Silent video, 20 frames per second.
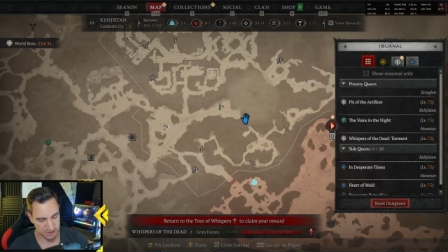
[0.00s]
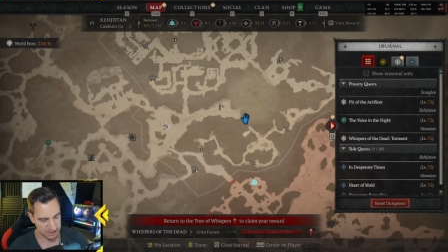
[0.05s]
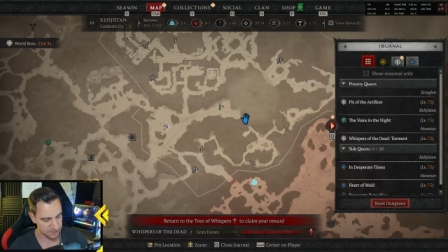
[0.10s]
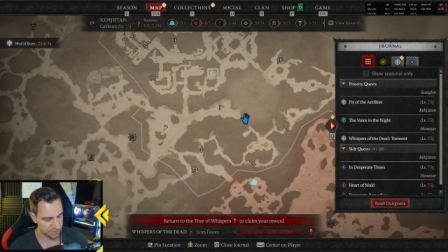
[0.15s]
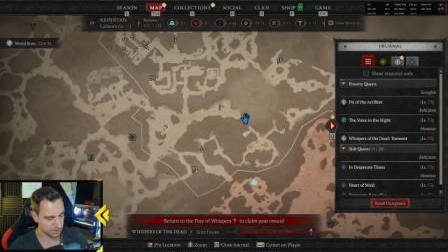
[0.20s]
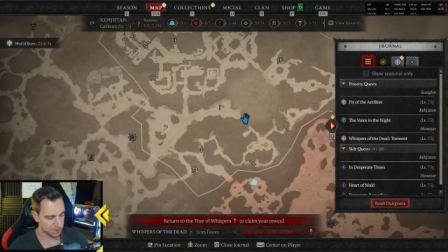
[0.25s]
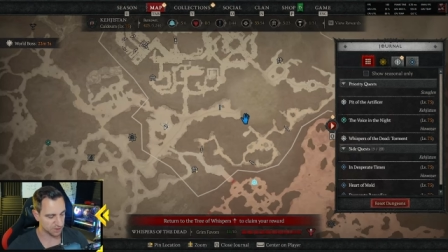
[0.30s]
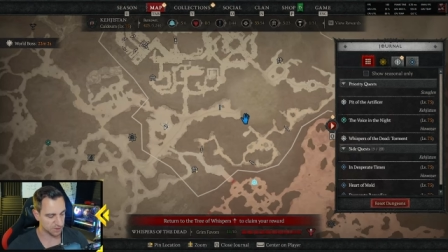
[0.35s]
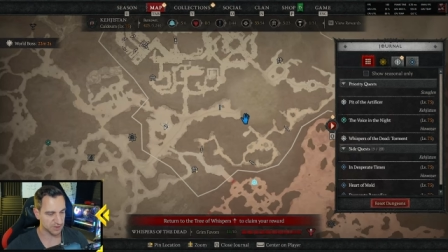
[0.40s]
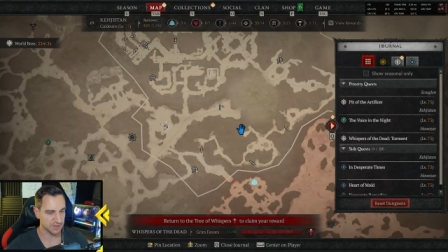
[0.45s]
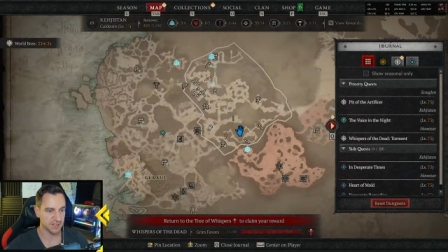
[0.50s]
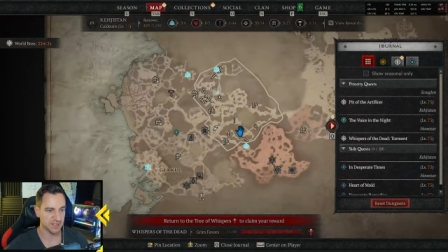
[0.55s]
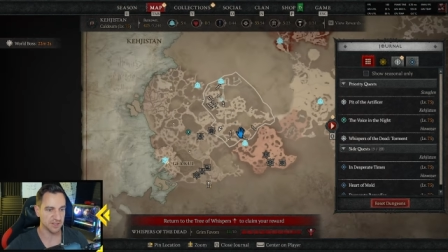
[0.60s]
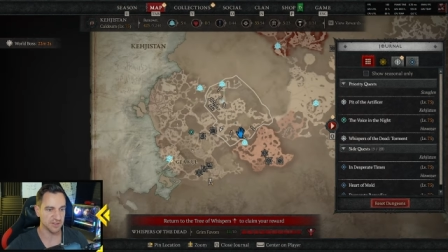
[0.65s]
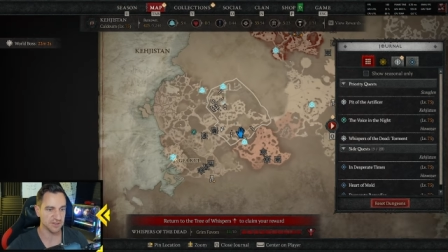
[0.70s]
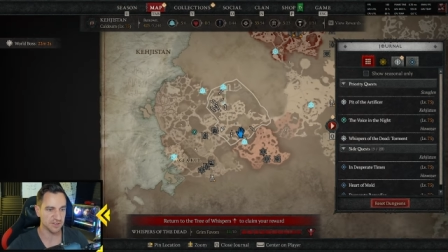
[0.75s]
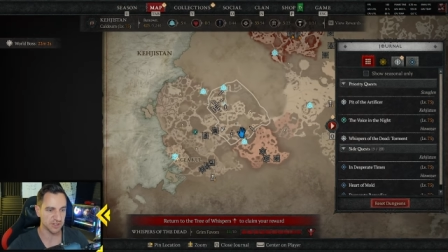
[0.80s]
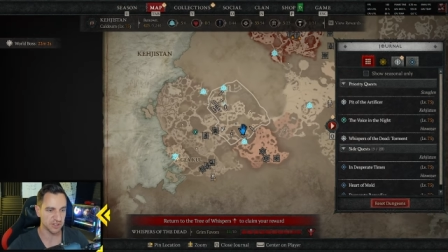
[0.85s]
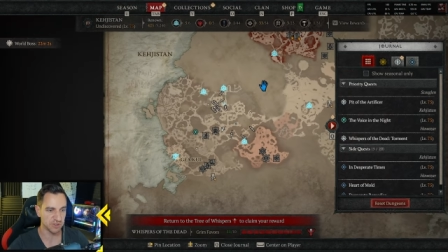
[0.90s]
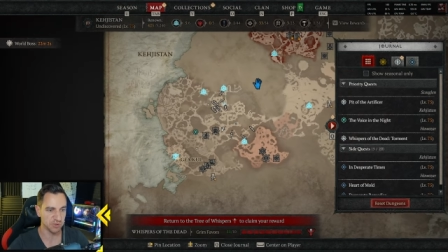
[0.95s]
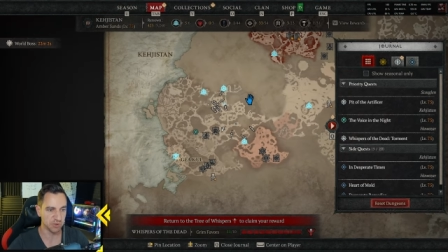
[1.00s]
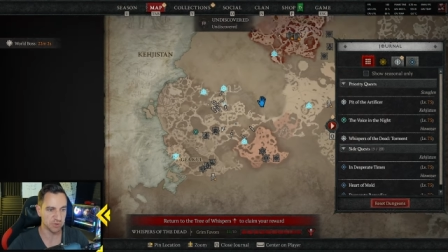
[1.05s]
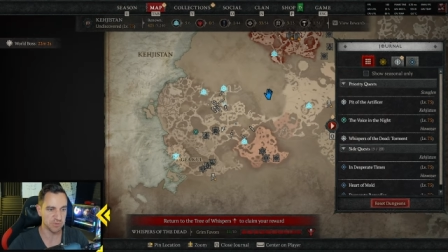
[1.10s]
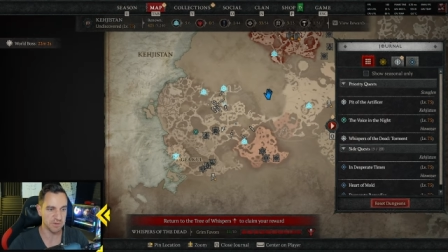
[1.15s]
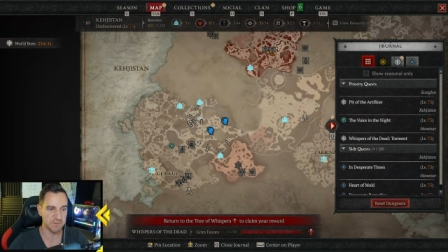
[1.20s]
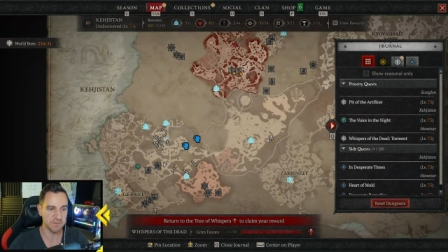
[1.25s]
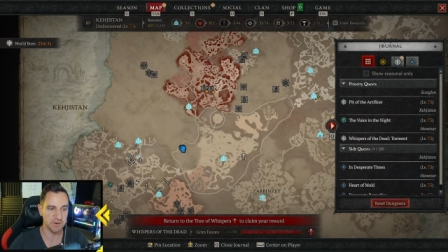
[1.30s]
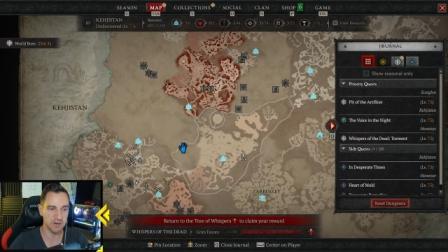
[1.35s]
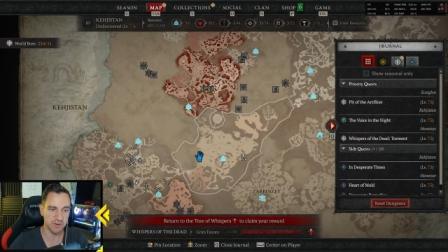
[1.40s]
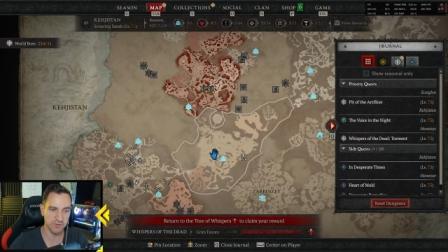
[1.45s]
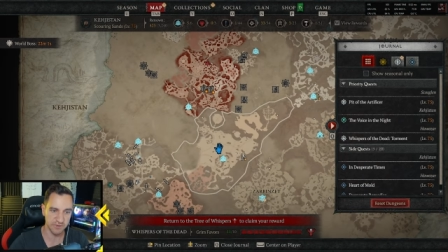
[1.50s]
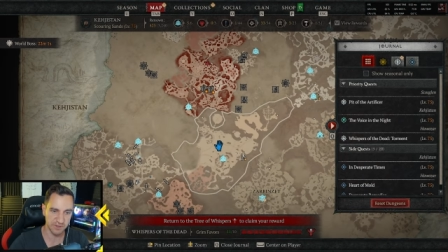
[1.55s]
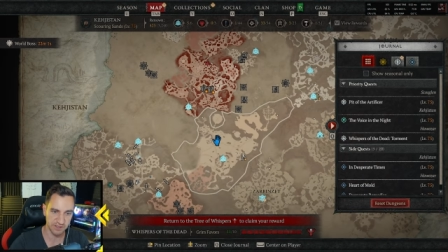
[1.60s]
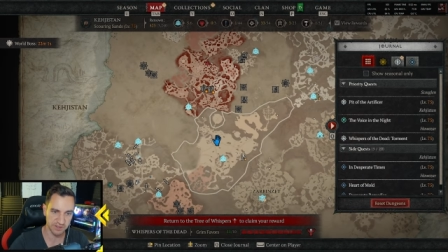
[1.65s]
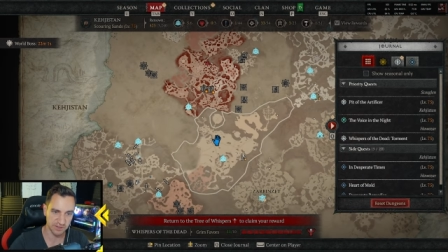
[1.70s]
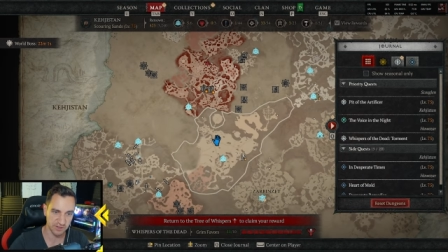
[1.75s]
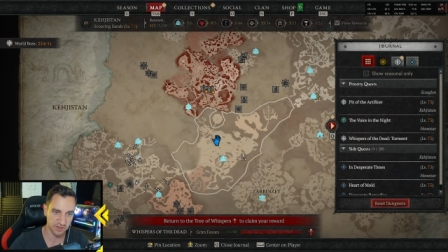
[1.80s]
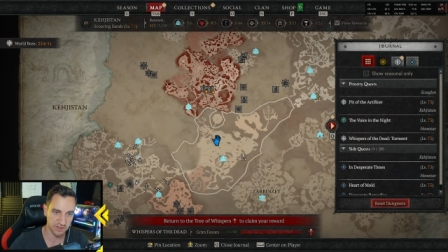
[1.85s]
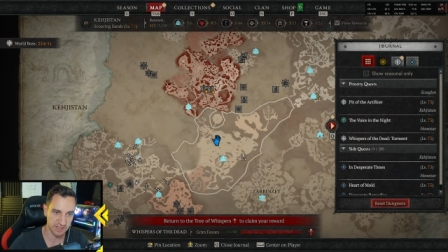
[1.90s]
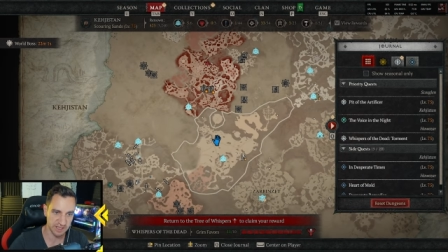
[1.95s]
because there isn't a huge map where everything is
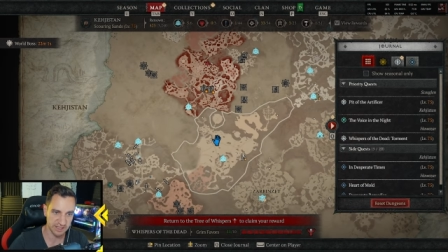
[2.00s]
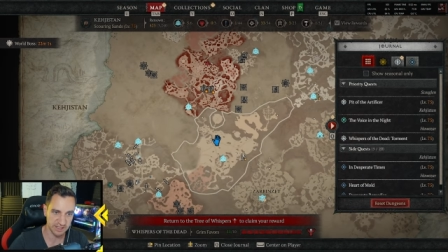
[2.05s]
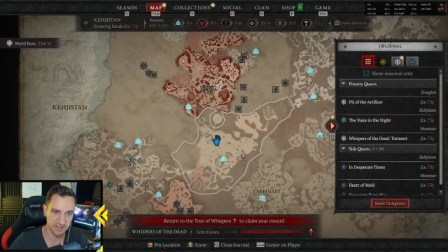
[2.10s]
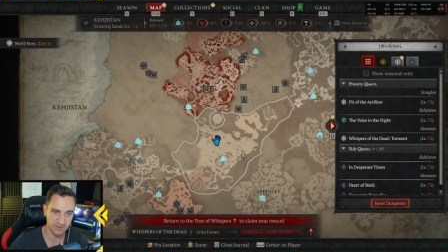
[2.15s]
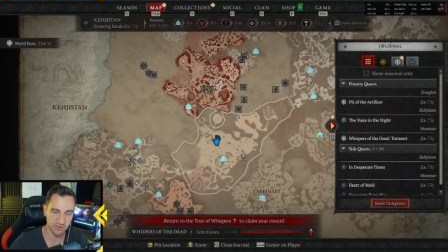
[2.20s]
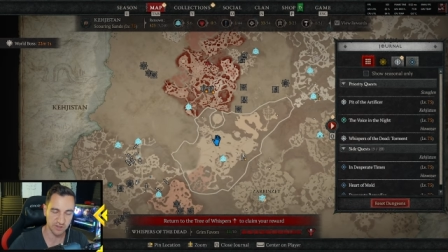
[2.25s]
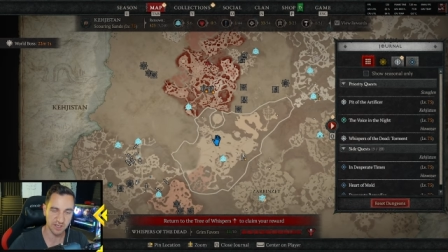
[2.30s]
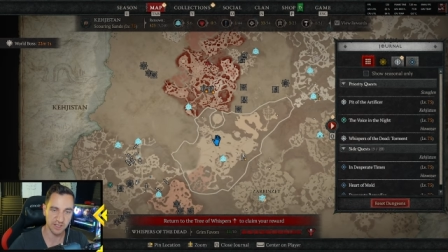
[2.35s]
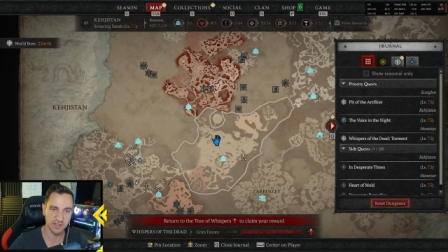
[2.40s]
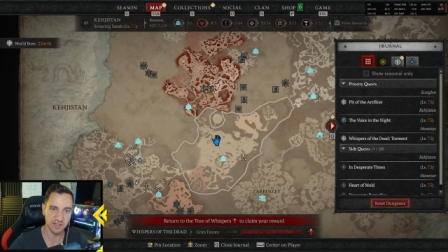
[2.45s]
connected, right?